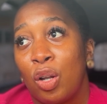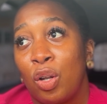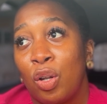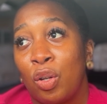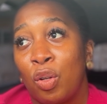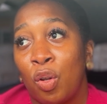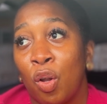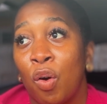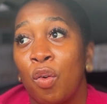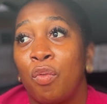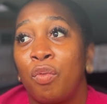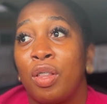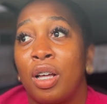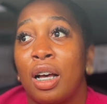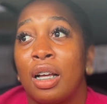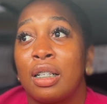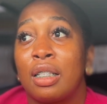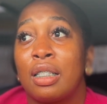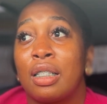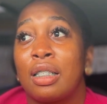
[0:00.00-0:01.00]
love
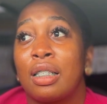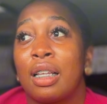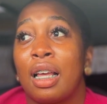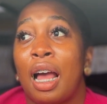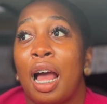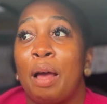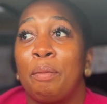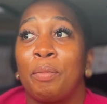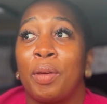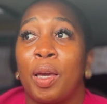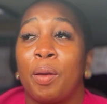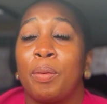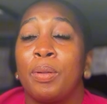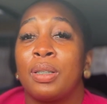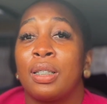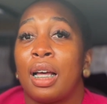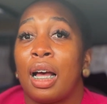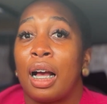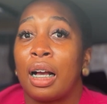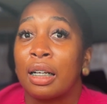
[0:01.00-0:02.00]
that I'm able
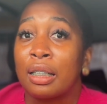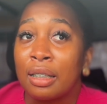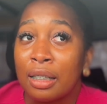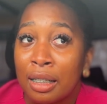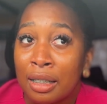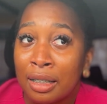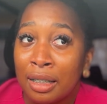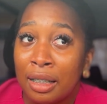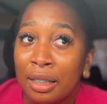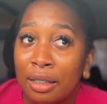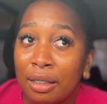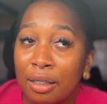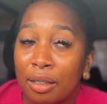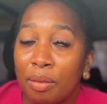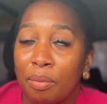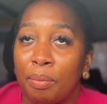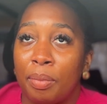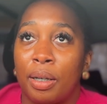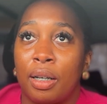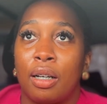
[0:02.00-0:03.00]
to access it,
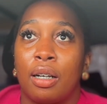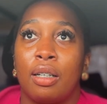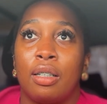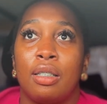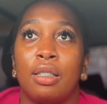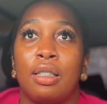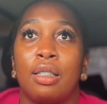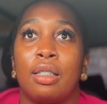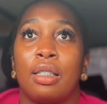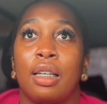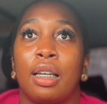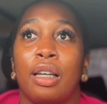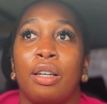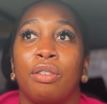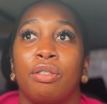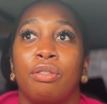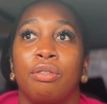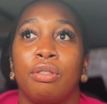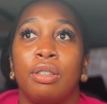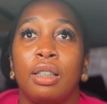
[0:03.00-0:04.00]
because it
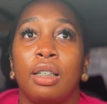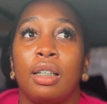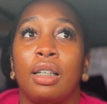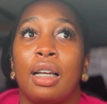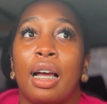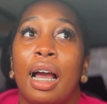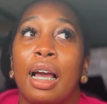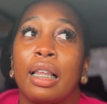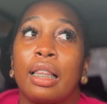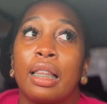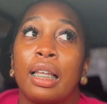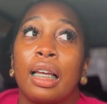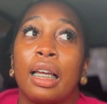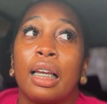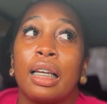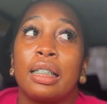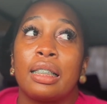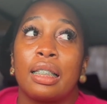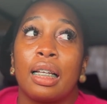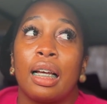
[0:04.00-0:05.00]
really, I
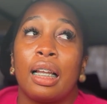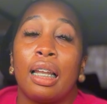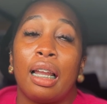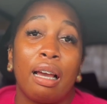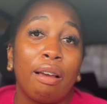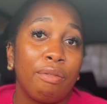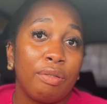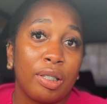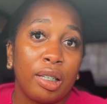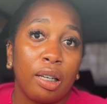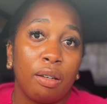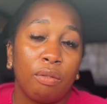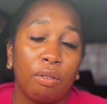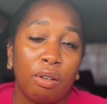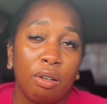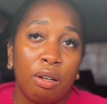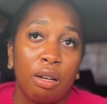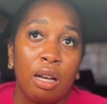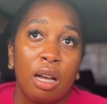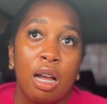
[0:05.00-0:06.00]
think, is a
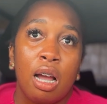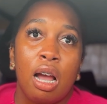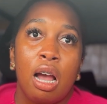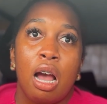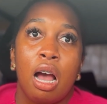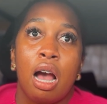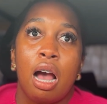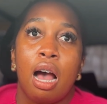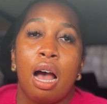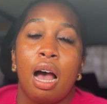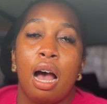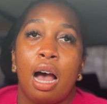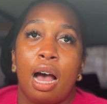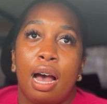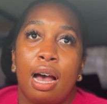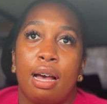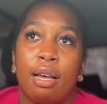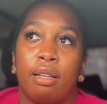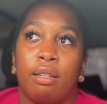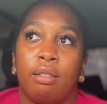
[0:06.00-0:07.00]
lifesaver,
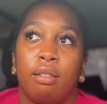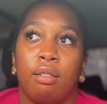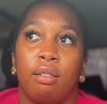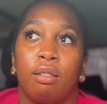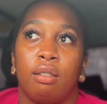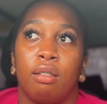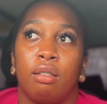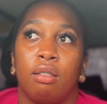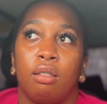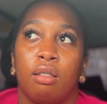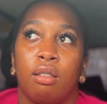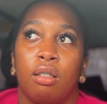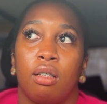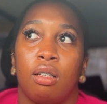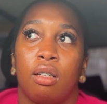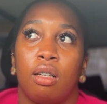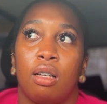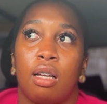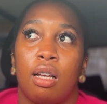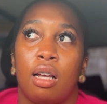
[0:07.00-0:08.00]
and
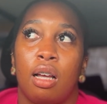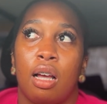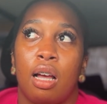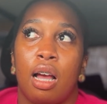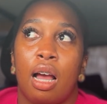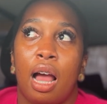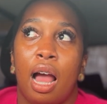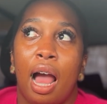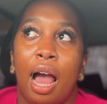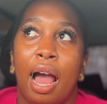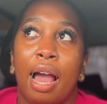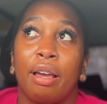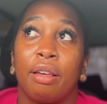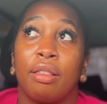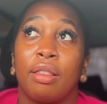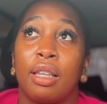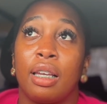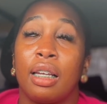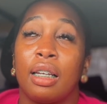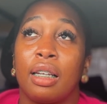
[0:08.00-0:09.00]
I
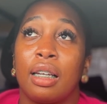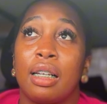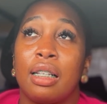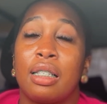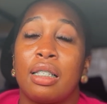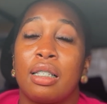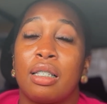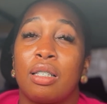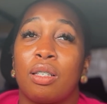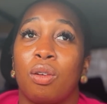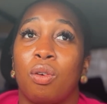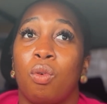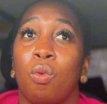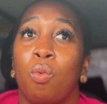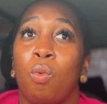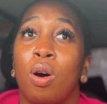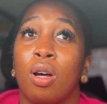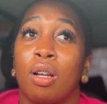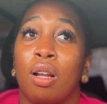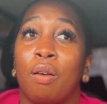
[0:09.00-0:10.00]
think it's
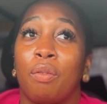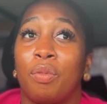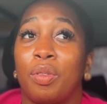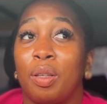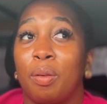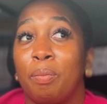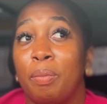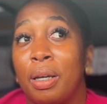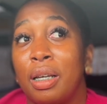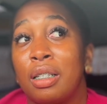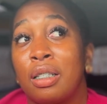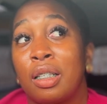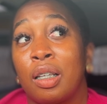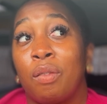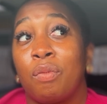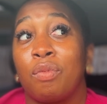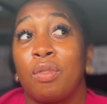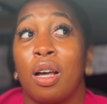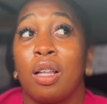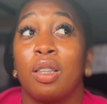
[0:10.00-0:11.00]
one of the best,
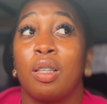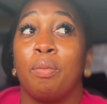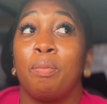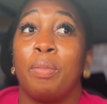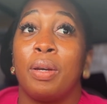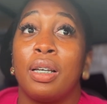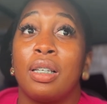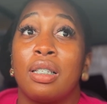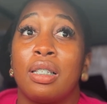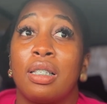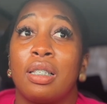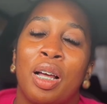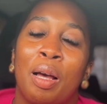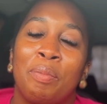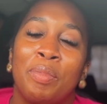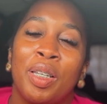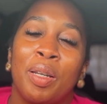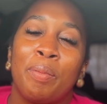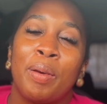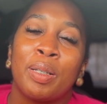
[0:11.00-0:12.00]
if not the best. I
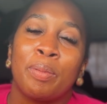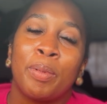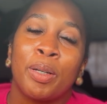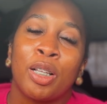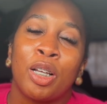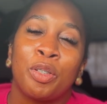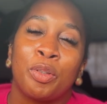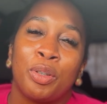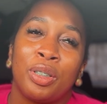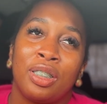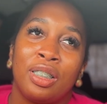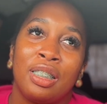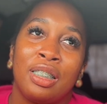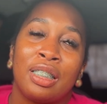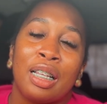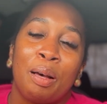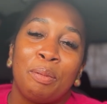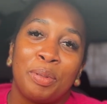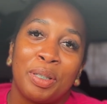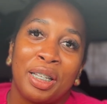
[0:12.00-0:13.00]
mean, the best birth control
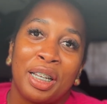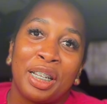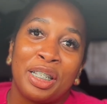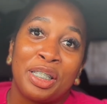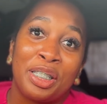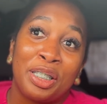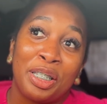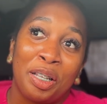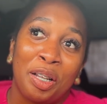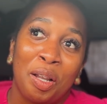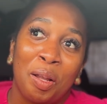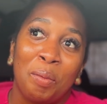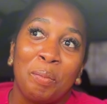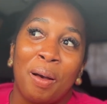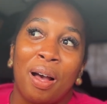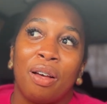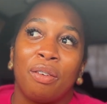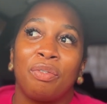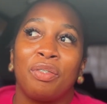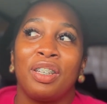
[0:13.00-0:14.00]
is abstinence still,
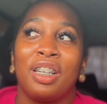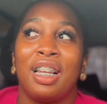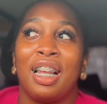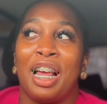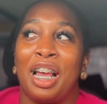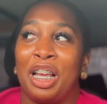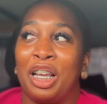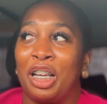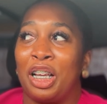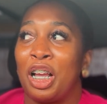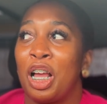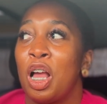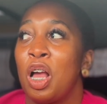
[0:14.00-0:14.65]
but I feel like